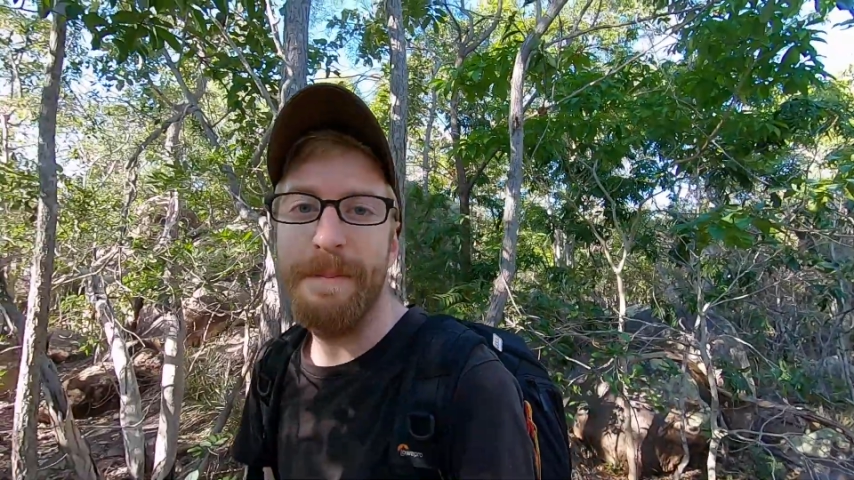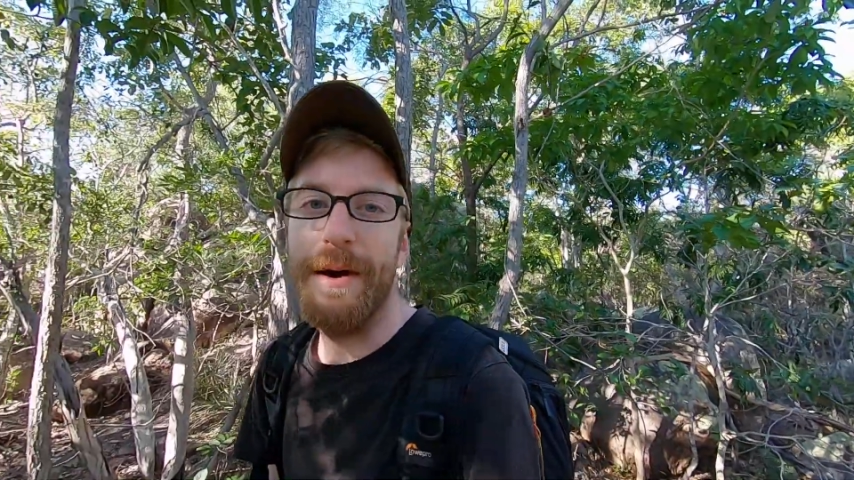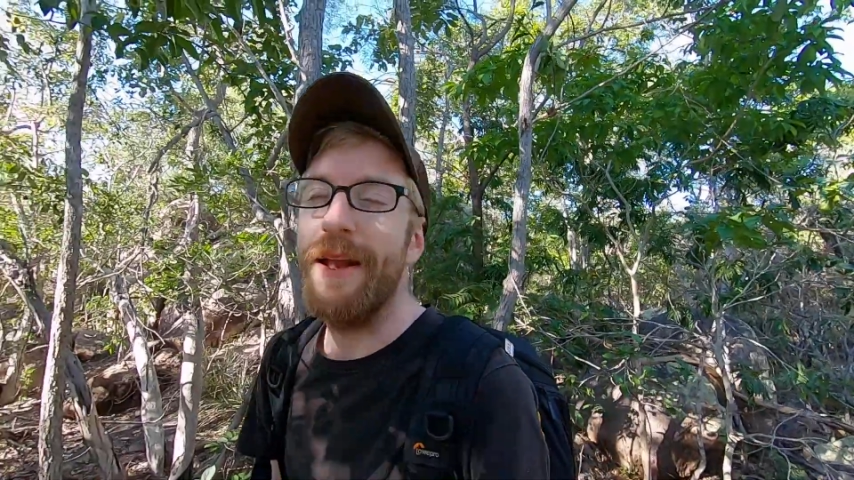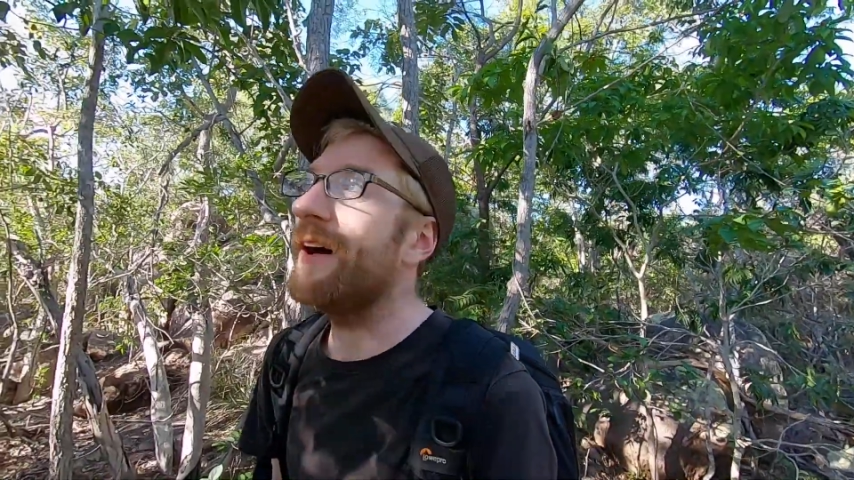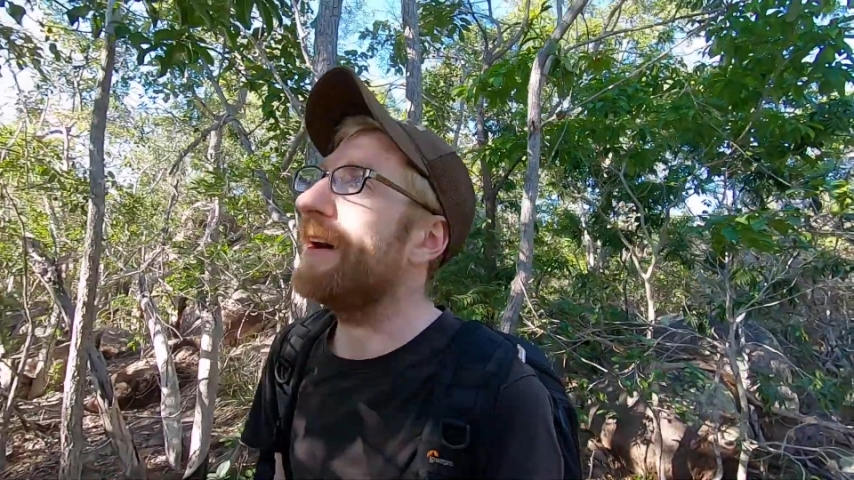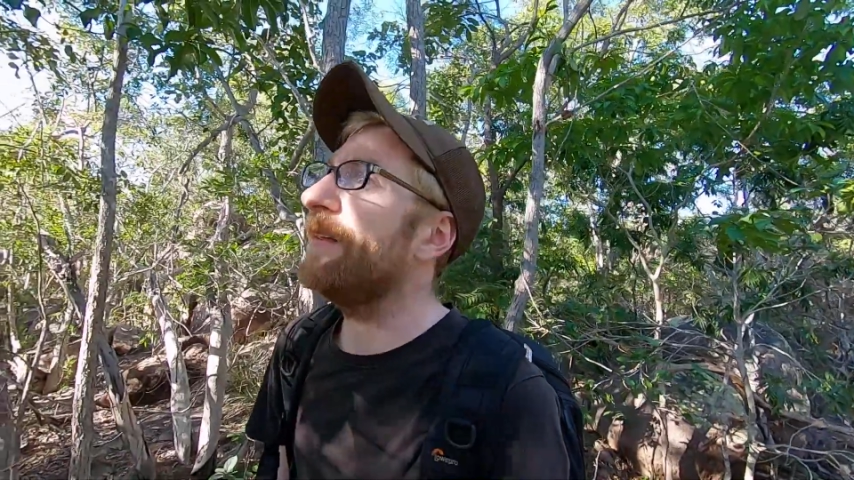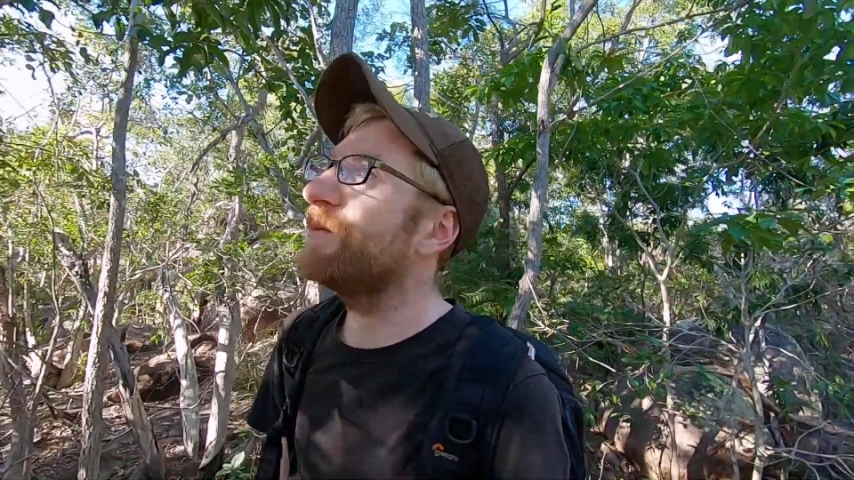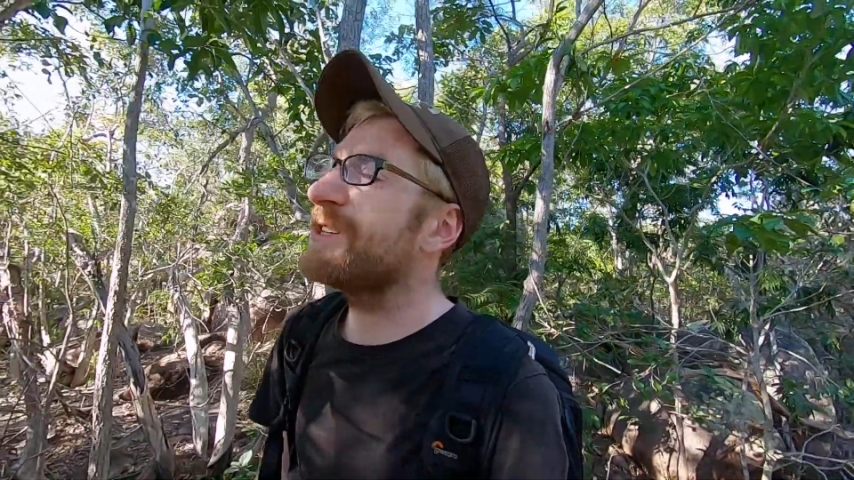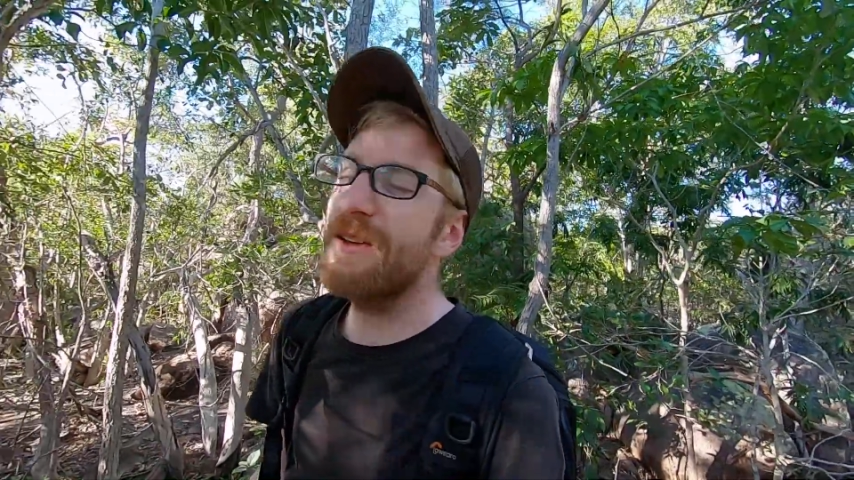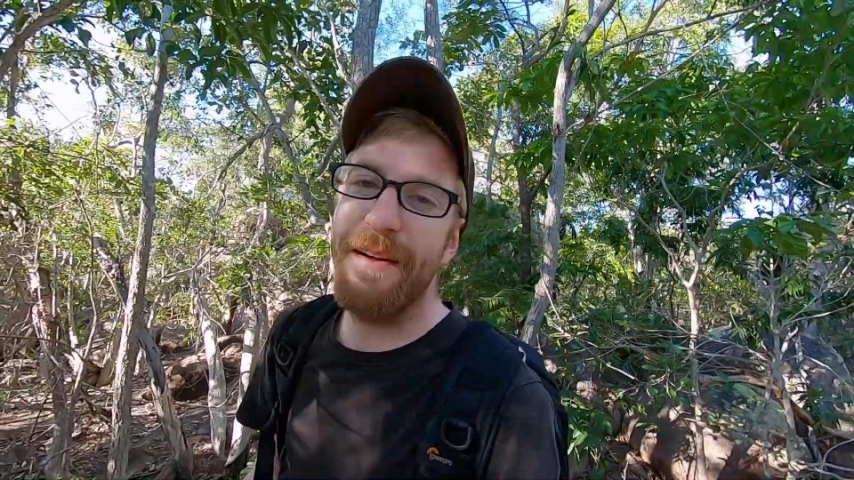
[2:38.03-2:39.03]
But
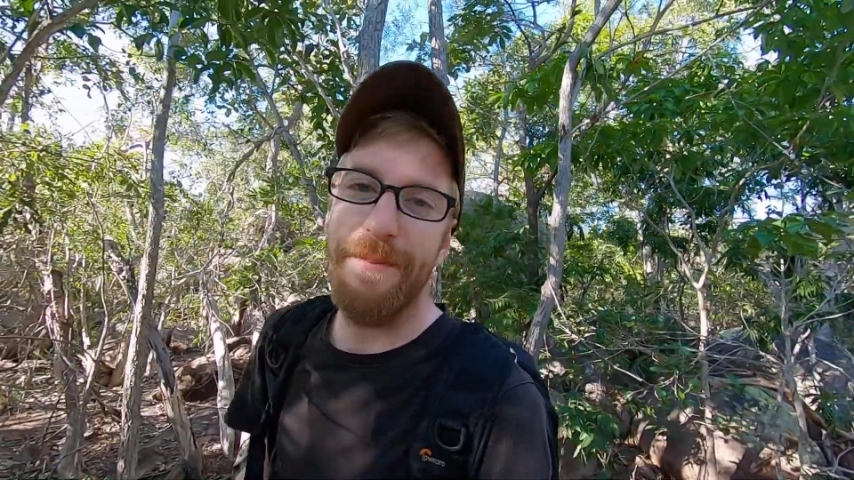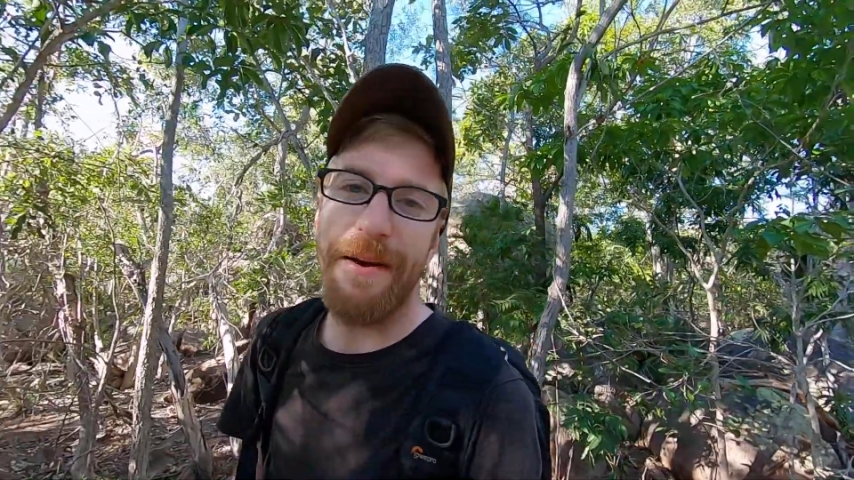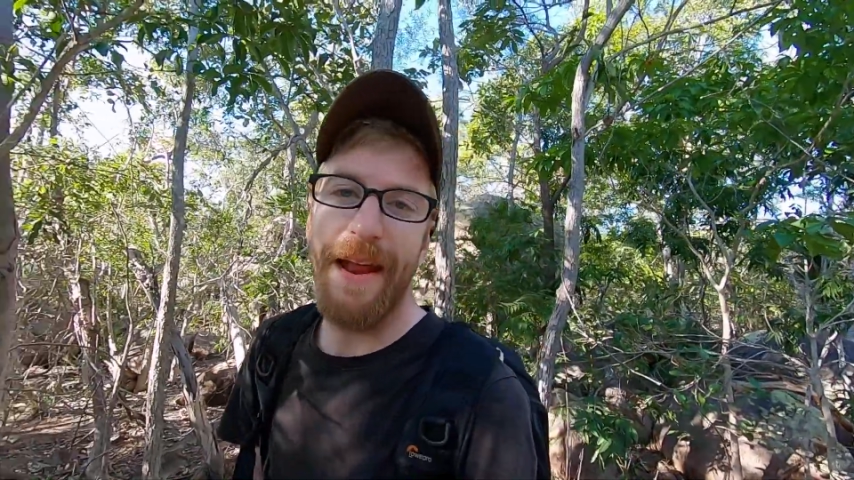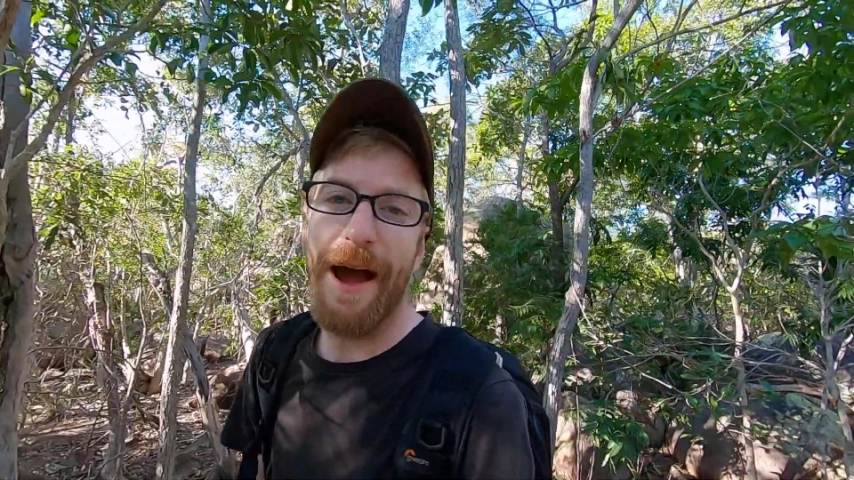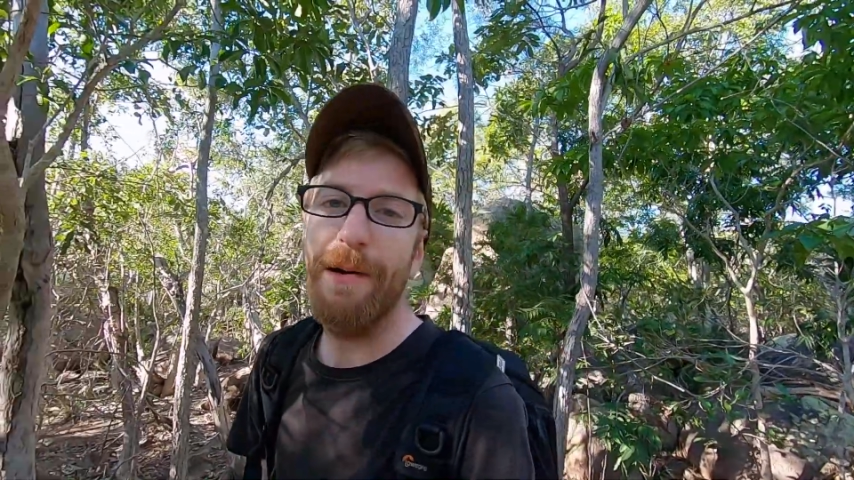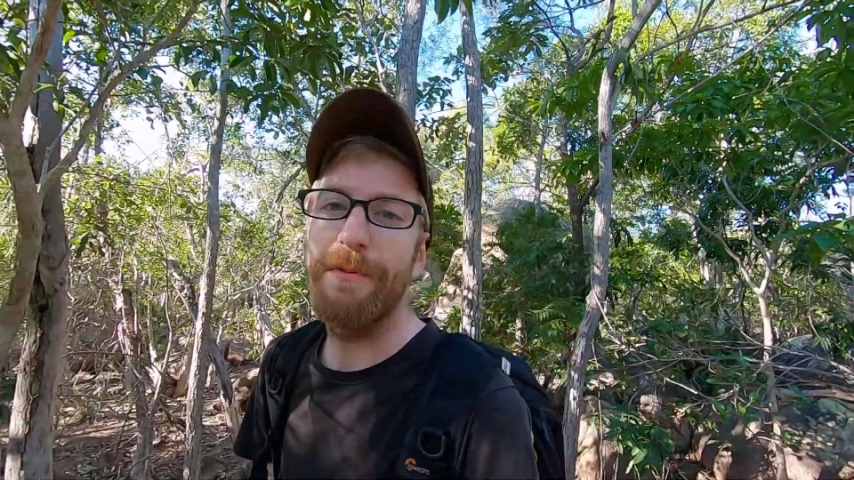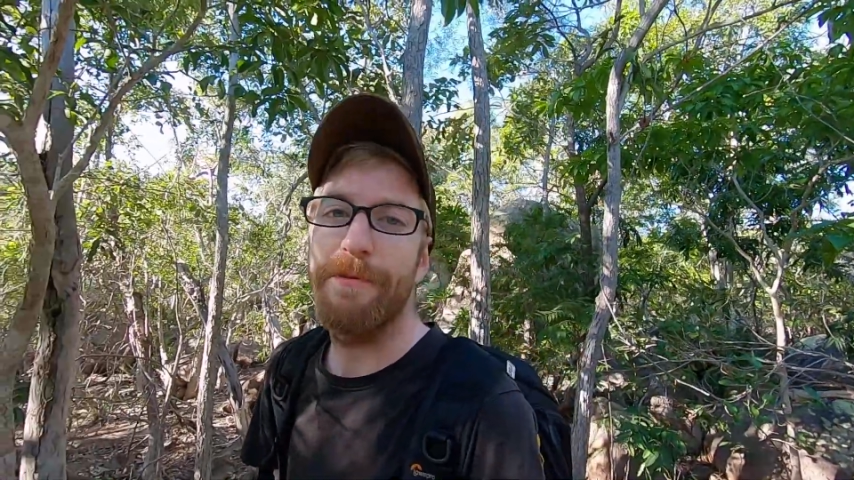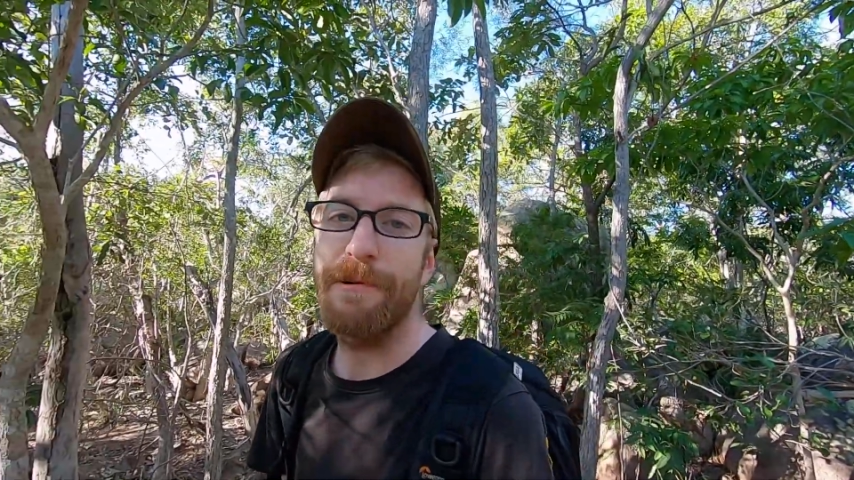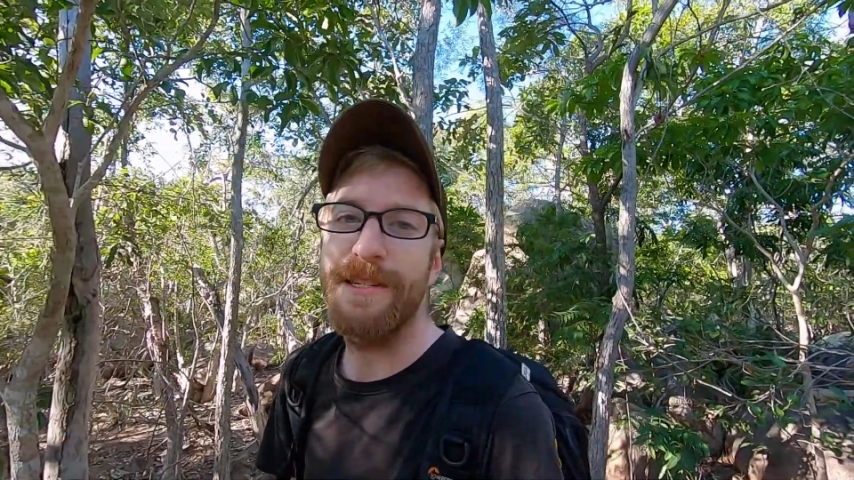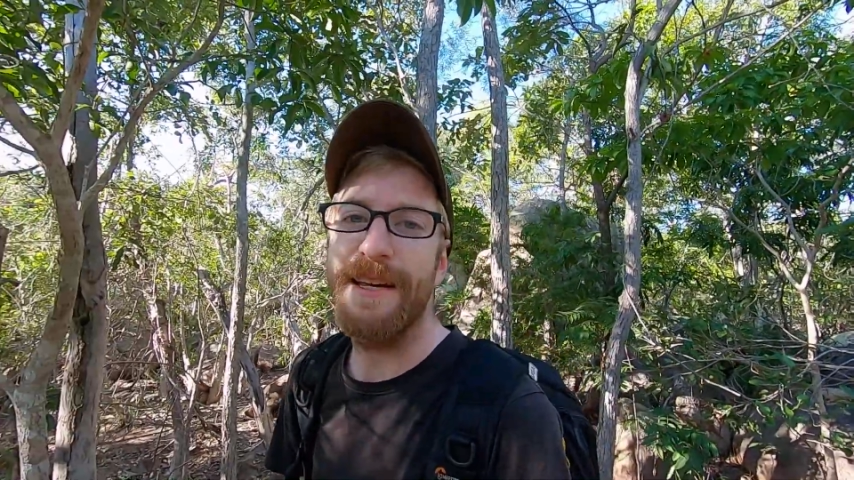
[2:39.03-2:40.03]
we still have about an hour
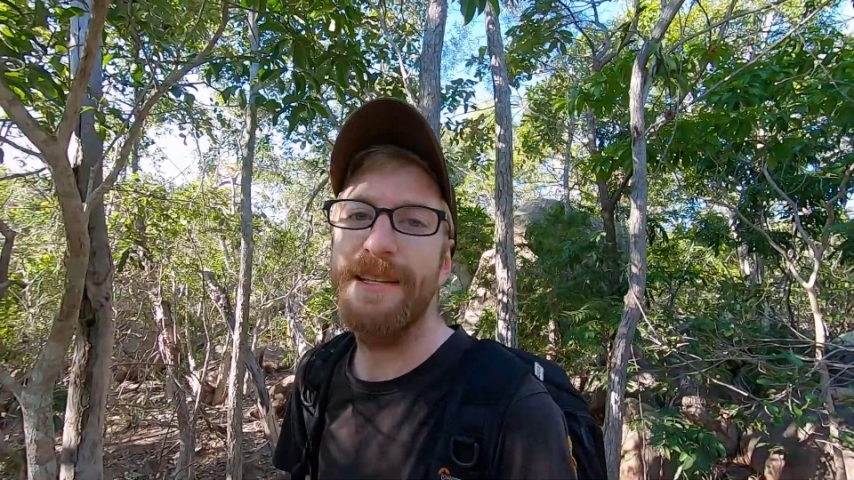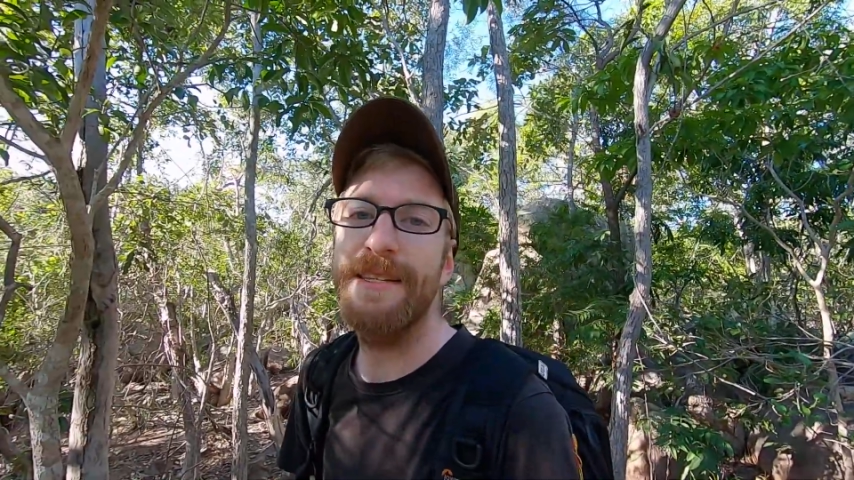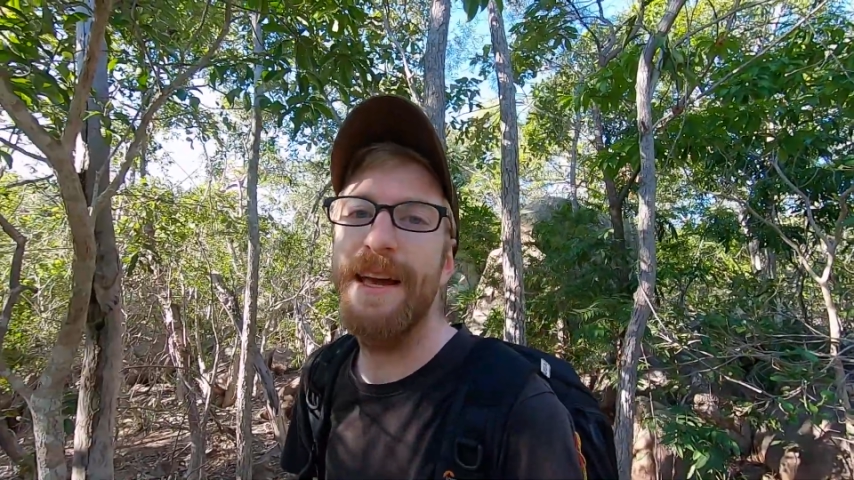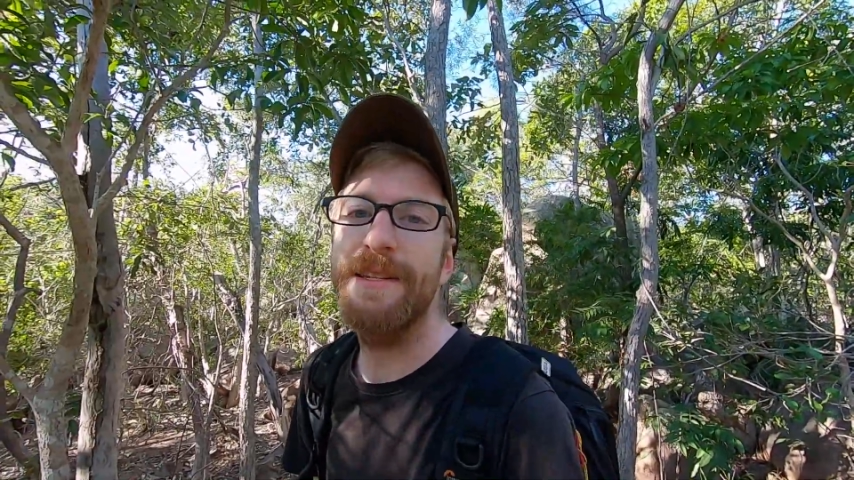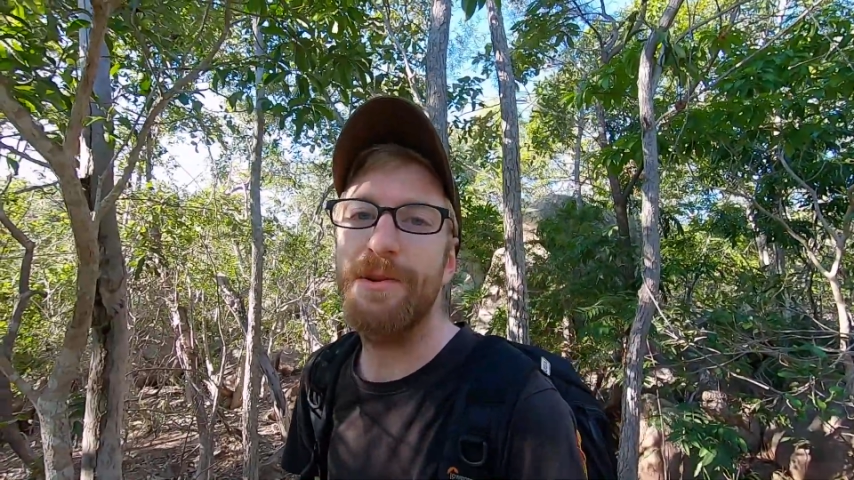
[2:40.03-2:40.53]
before sunset,